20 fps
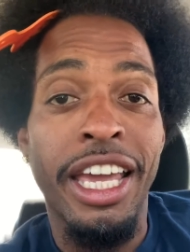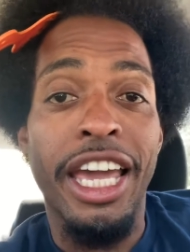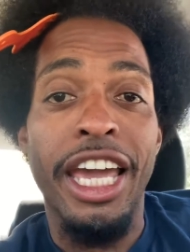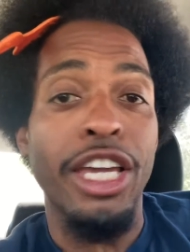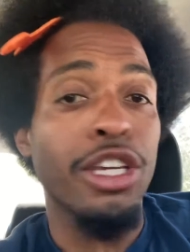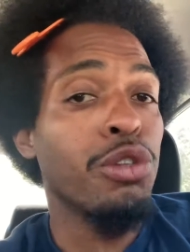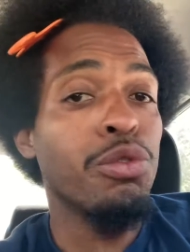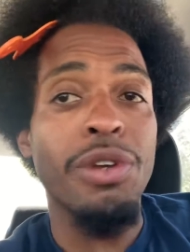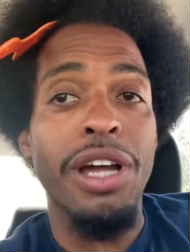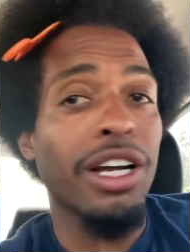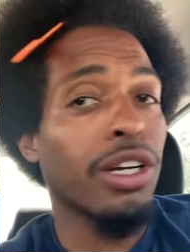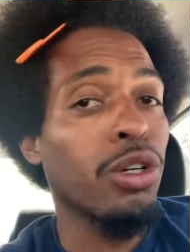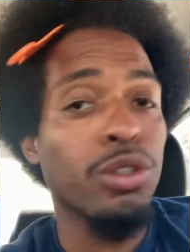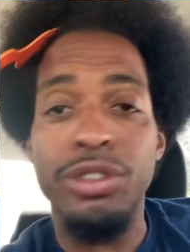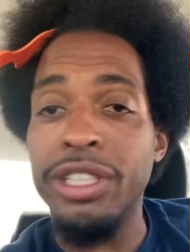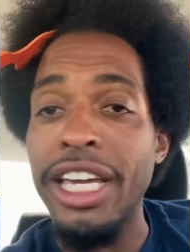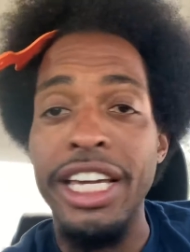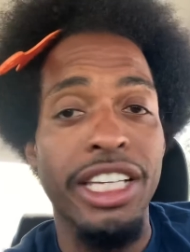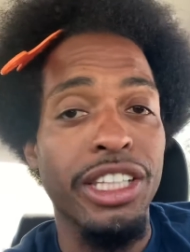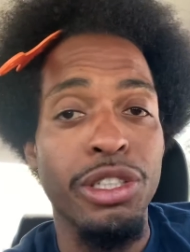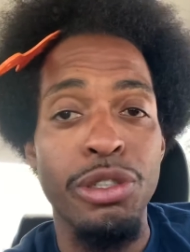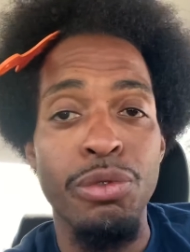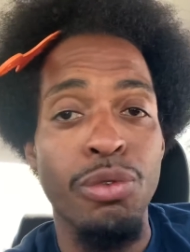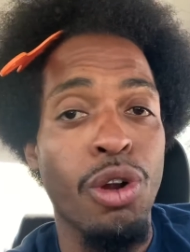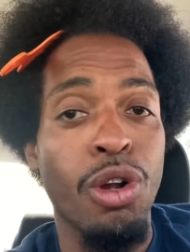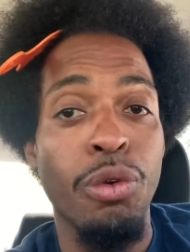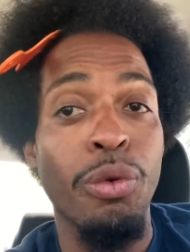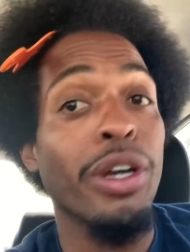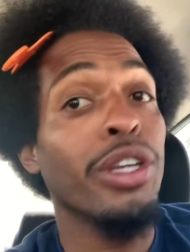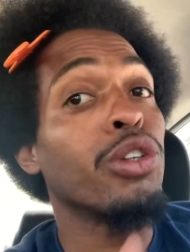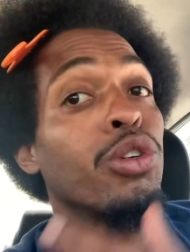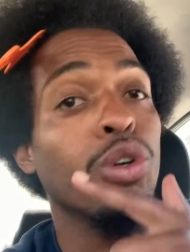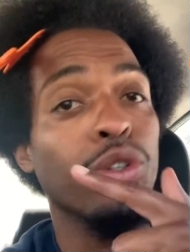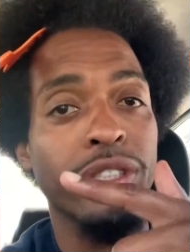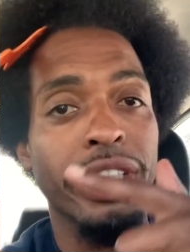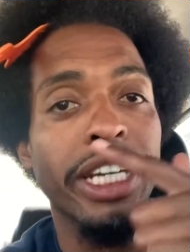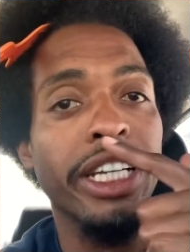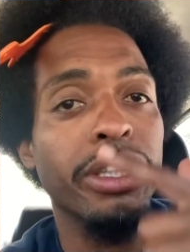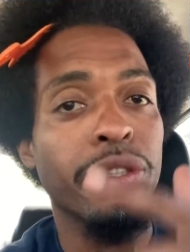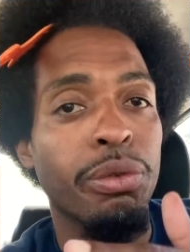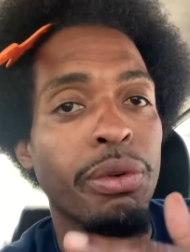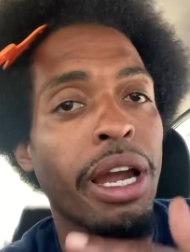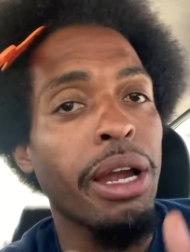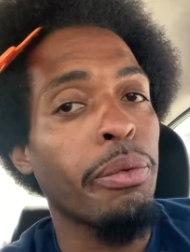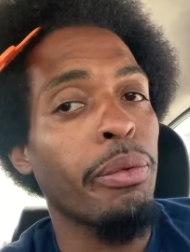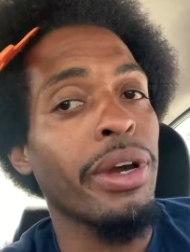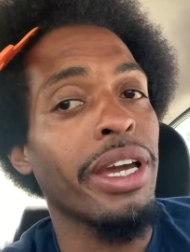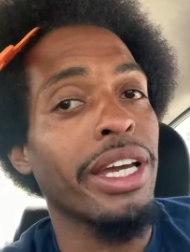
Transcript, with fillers: and you're not gonna take it the wrong way. You're gonna take it the right way,